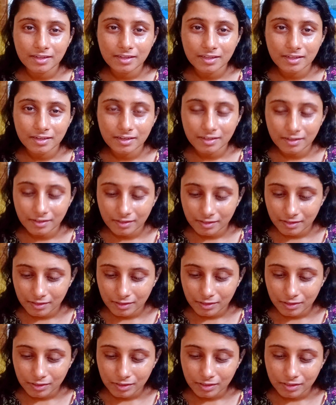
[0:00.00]
You
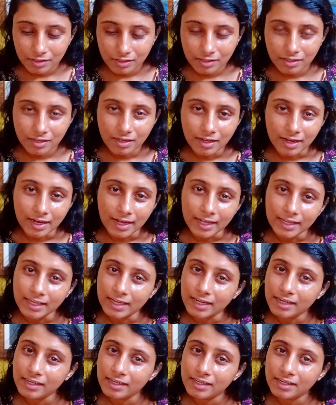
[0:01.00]
know, I
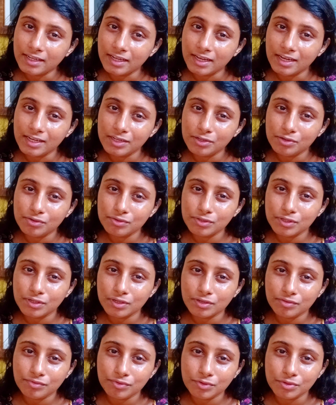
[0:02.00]
can tell you
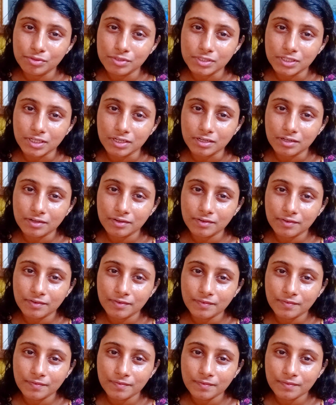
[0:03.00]
your future.
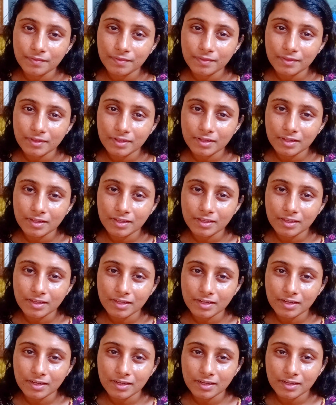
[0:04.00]

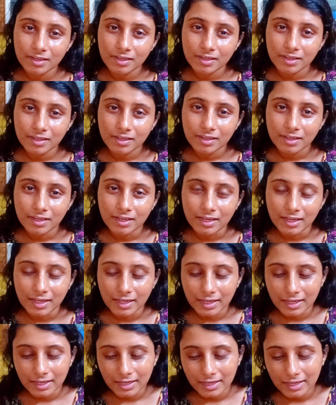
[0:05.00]
You know.
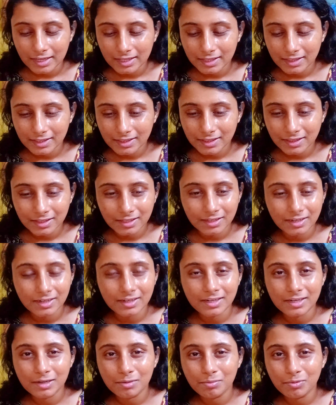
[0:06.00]
And the
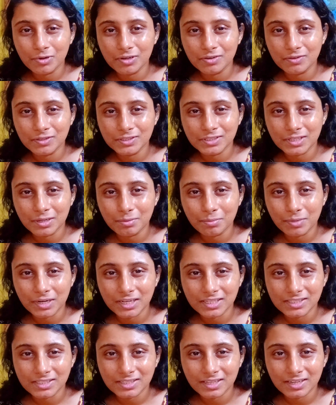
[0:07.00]
little boy was
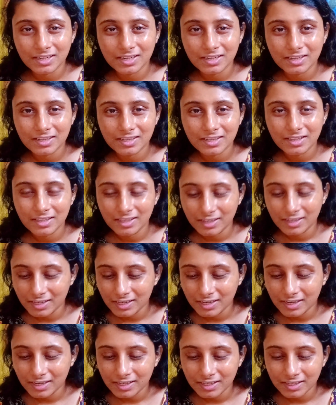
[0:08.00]
surprised.
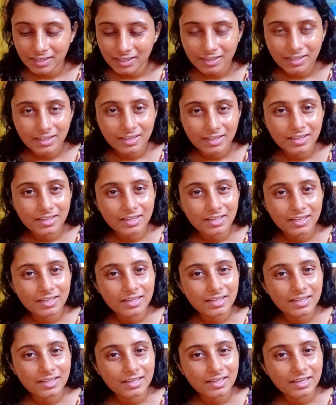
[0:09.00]
Really?
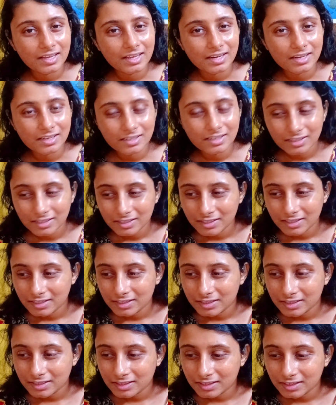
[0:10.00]
You
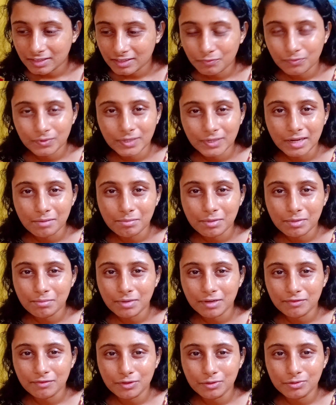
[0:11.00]
know, tell me
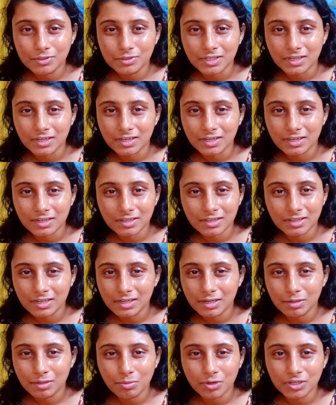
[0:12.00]
my future.
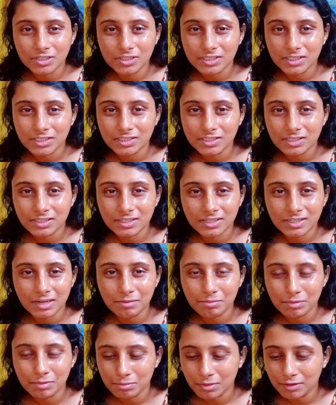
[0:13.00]
Little boy says,
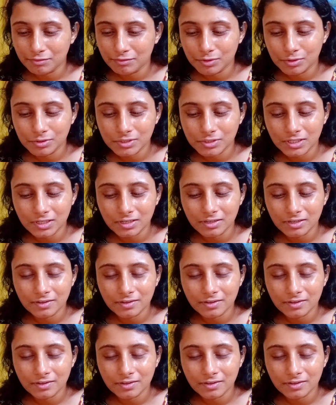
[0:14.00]
tell me my future.